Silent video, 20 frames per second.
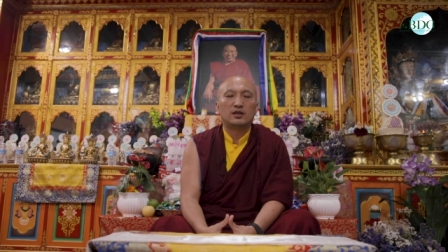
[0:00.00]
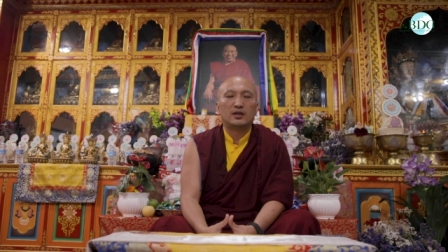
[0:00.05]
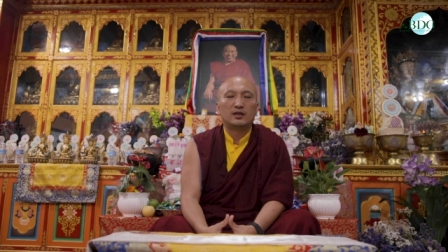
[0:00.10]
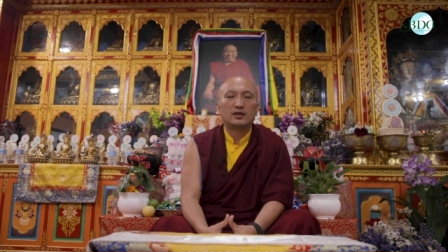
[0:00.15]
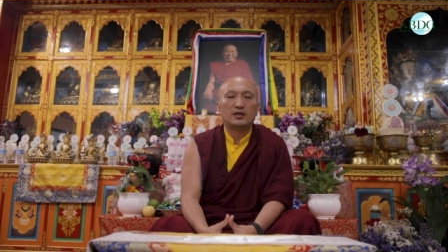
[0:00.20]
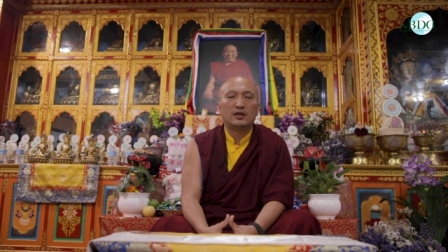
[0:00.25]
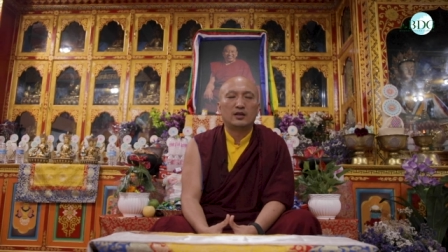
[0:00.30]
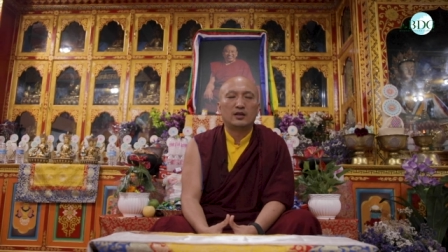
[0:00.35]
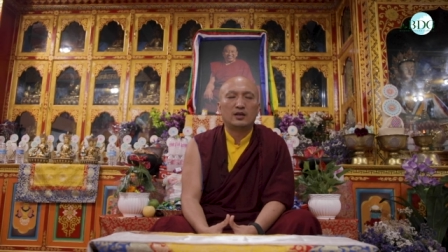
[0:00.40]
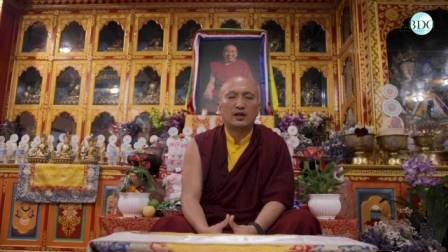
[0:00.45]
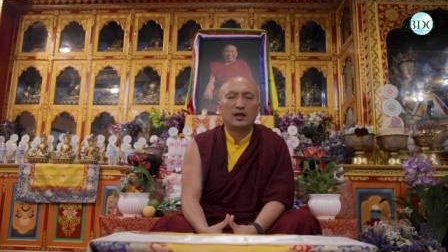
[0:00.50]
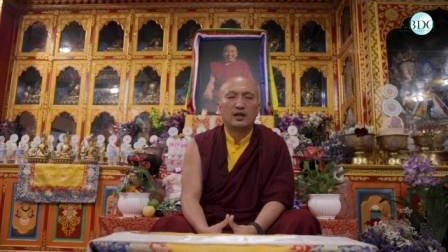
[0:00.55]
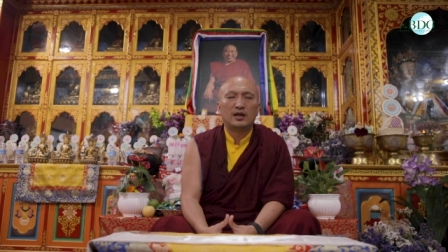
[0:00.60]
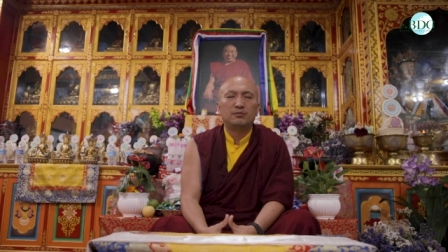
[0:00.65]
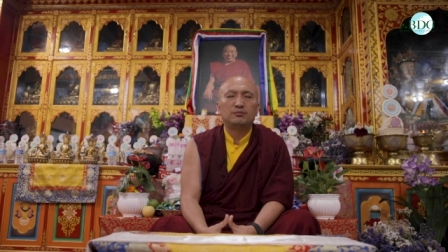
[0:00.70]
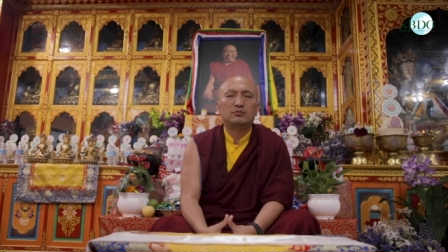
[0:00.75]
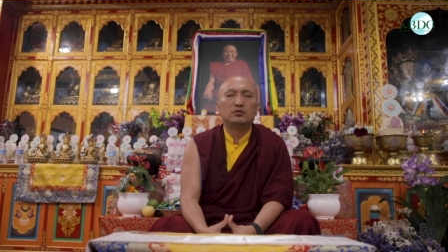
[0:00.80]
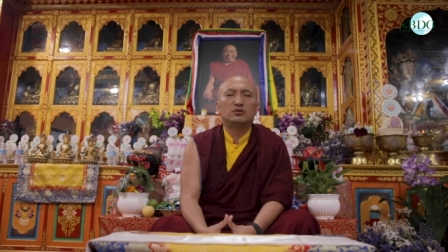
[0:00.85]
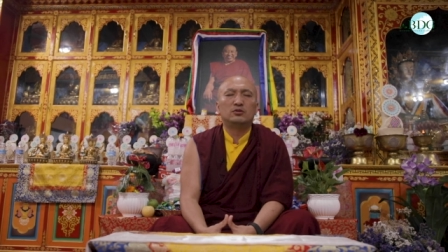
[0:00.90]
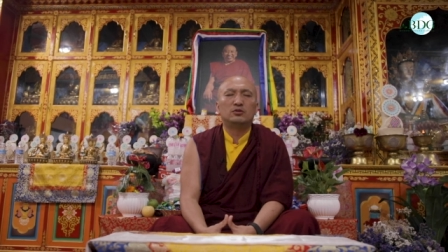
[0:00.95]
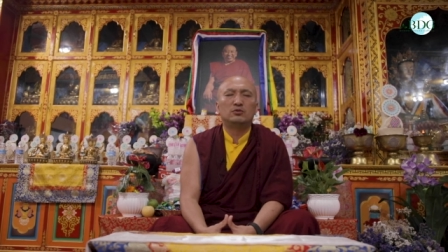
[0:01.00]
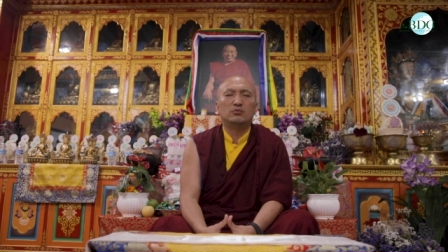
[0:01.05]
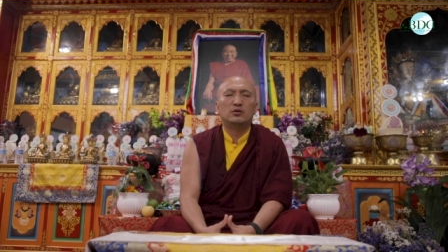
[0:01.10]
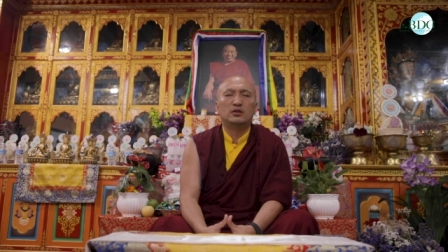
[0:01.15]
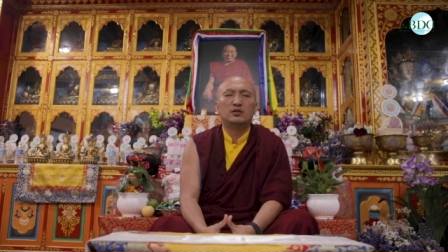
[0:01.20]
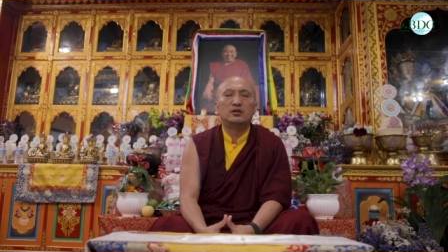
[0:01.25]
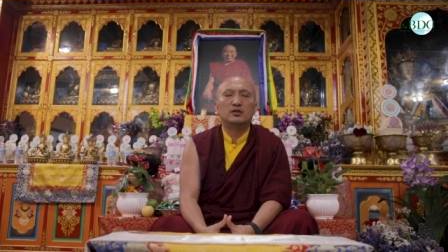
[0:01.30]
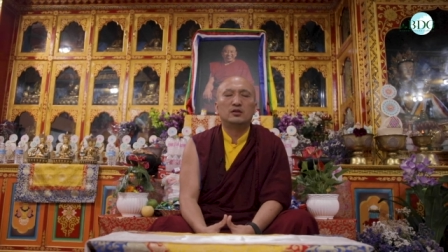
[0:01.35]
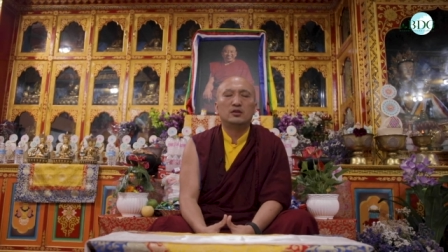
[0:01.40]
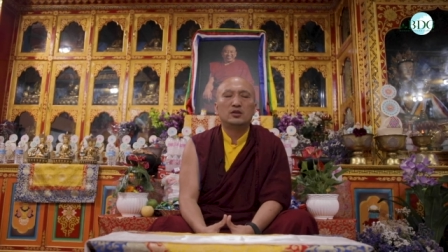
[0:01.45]
like I am the only
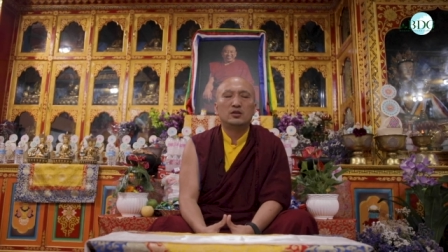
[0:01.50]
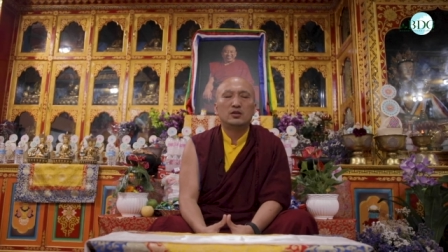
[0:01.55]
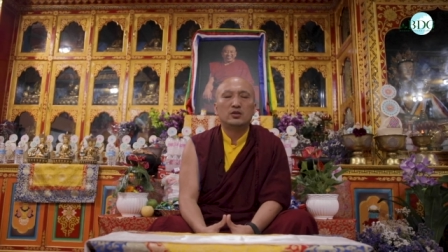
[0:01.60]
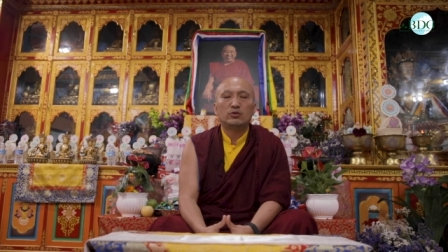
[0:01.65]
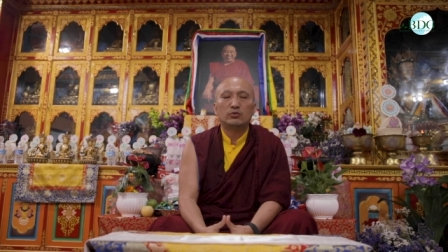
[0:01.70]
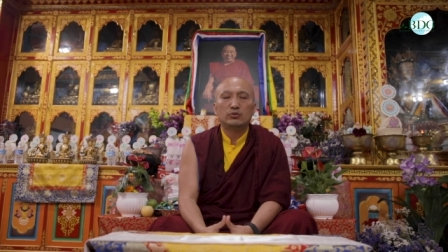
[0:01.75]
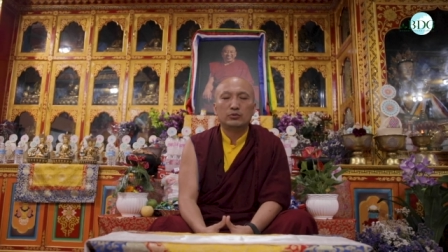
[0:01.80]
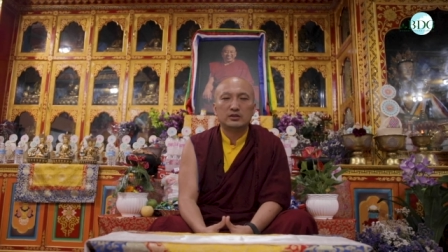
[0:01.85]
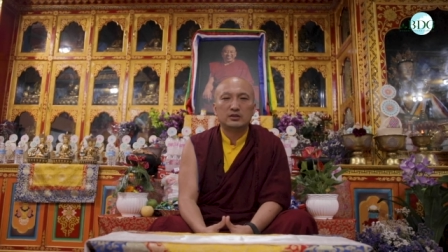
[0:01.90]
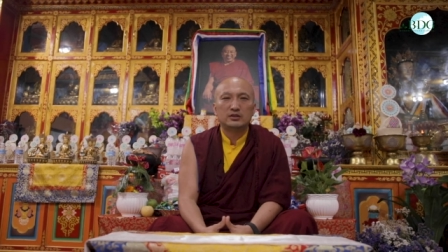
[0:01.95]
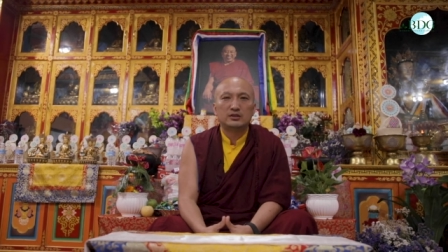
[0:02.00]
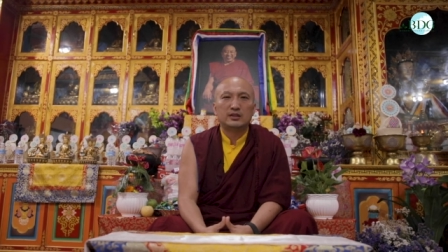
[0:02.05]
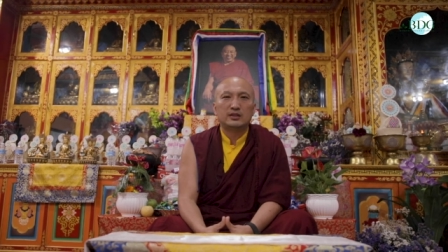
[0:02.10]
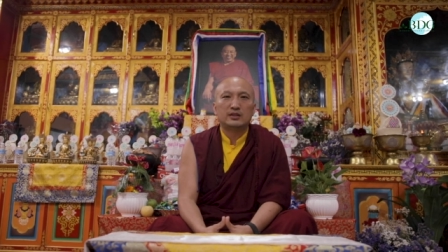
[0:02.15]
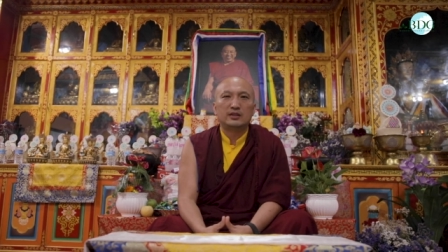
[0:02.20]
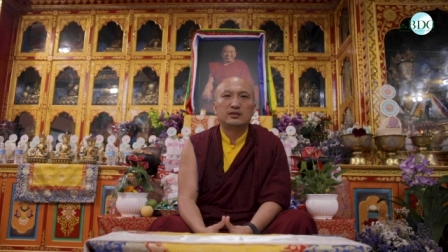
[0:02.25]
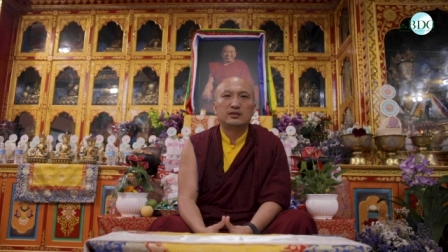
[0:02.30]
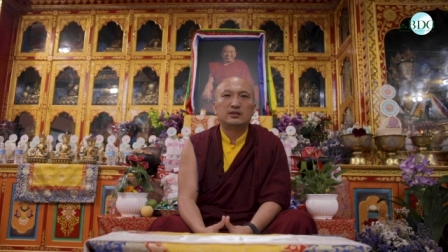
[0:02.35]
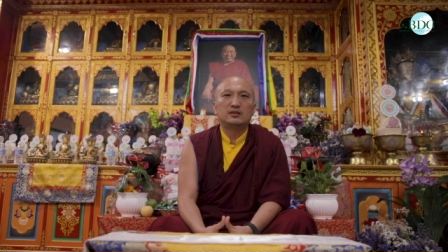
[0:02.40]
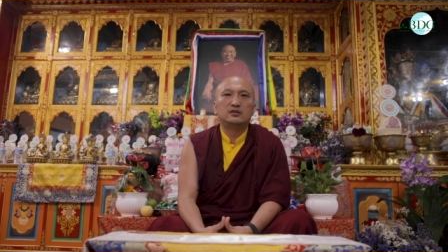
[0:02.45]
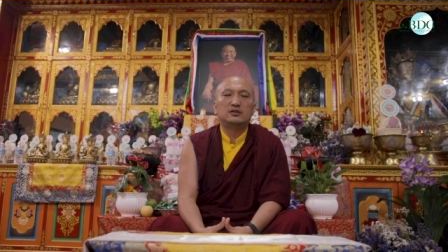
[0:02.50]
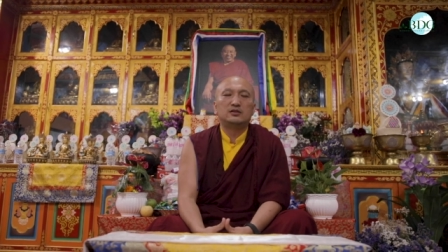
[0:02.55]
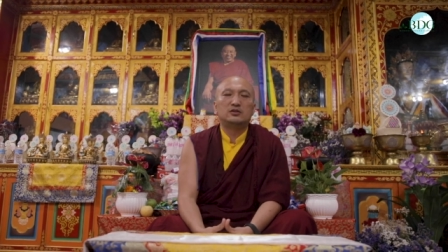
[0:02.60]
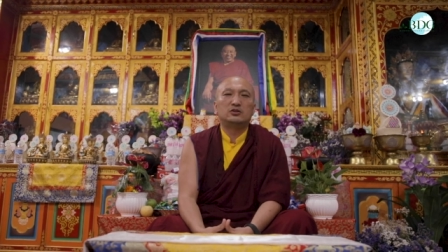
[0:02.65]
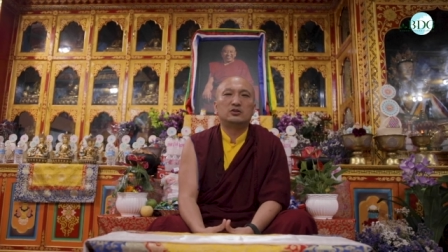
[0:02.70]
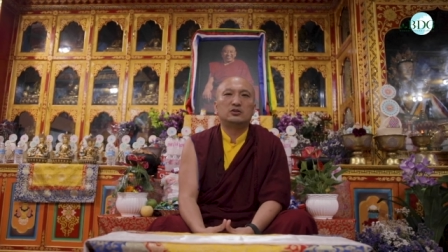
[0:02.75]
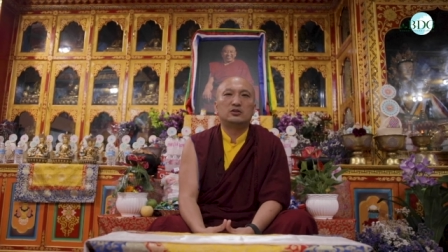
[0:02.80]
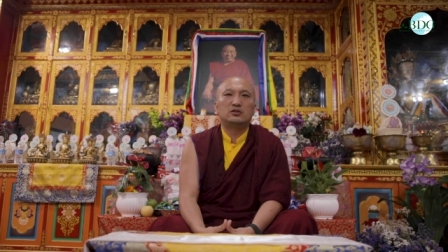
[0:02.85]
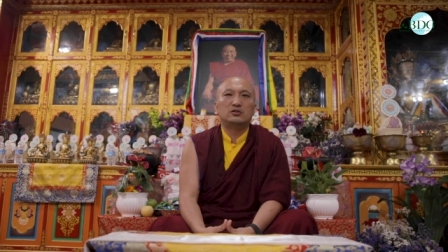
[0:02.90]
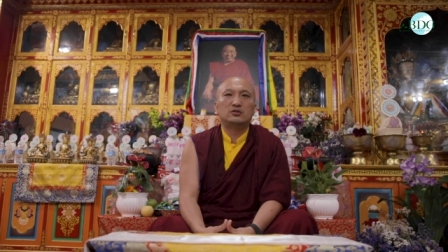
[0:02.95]
one who is taking the
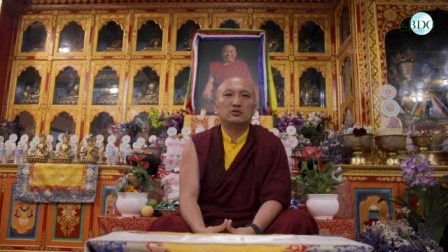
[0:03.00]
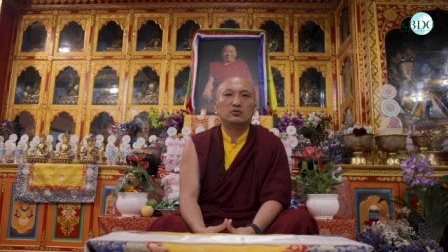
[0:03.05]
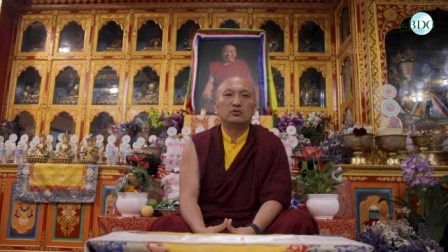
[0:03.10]
decision.